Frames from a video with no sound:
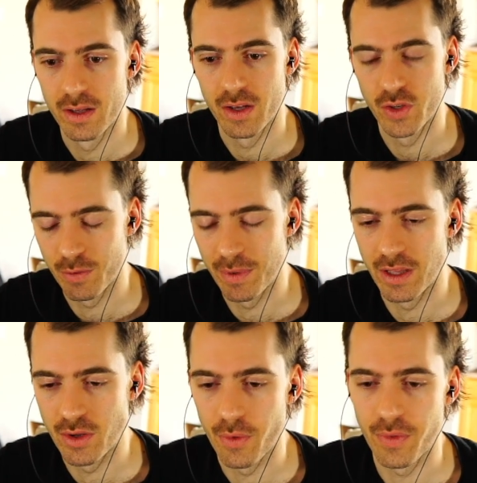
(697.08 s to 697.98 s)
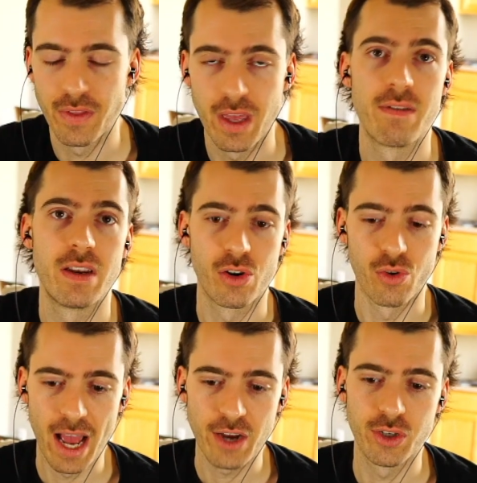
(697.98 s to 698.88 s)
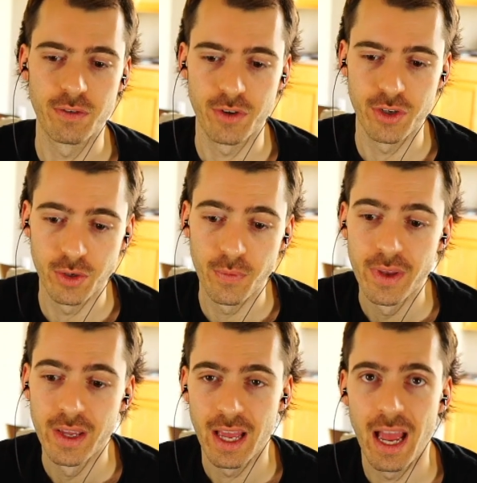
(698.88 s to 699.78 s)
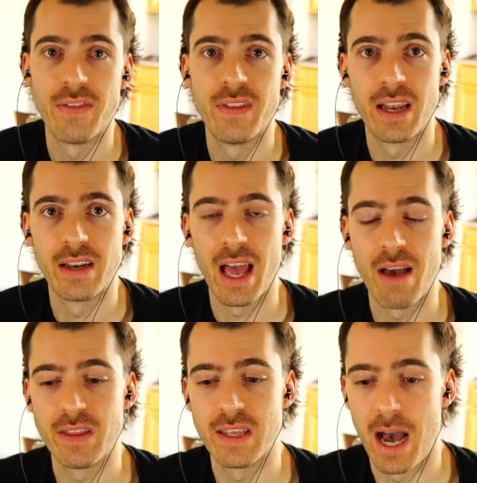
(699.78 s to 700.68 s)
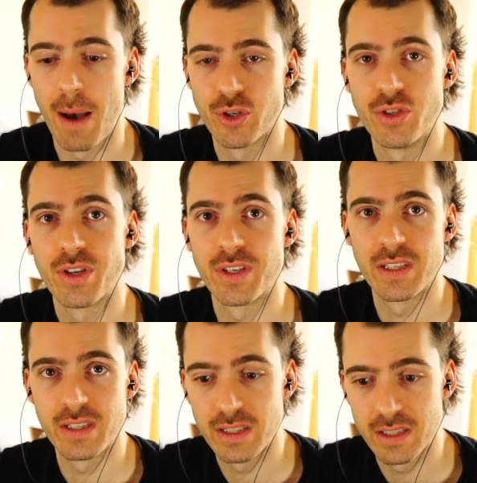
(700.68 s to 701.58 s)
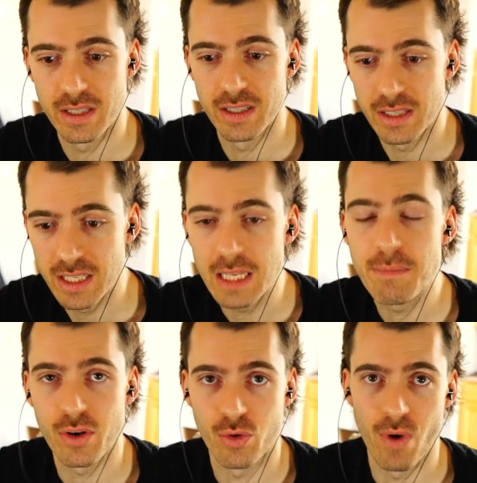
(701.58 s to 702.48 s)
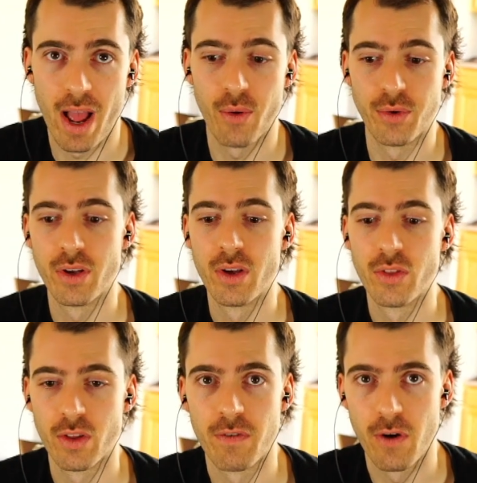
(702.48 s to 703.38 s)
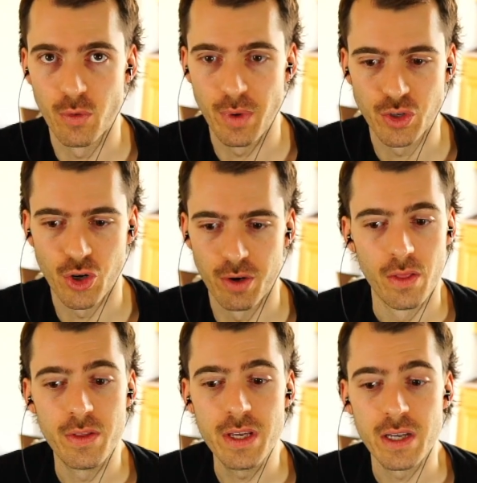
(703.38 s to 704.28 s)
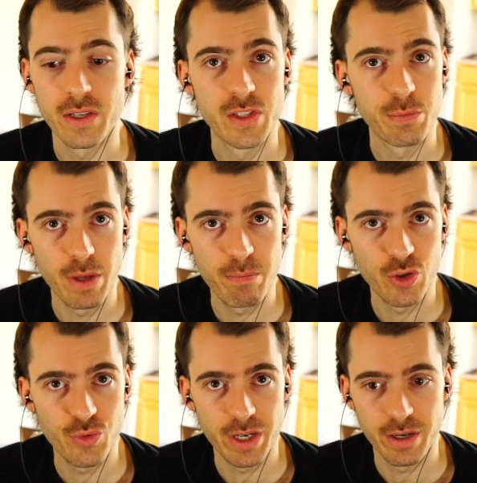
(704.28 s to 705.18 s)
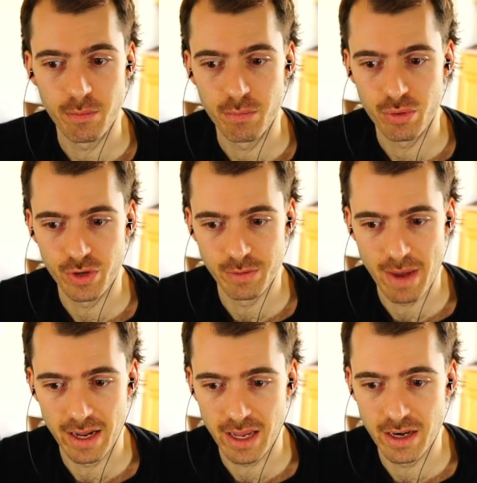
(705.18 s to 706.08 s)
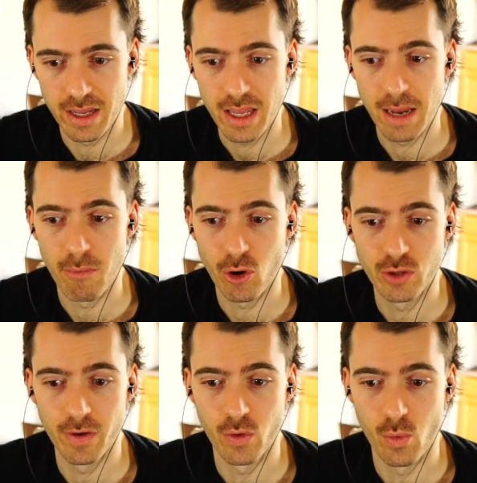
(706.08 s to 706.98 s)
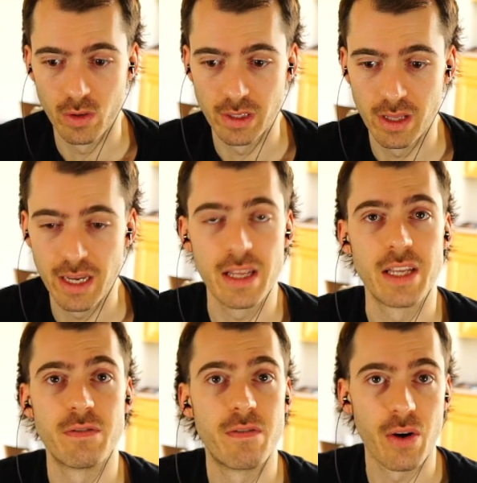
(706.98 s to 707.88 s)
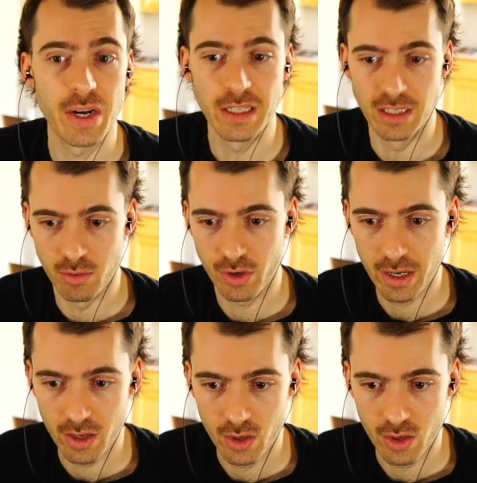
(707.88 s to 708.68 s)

assuming that you don't think they have any interaction for you, and then having the option to keep it around the following turn. The split between Prismatic Ending and March of Otherworldly Light is very deliberate.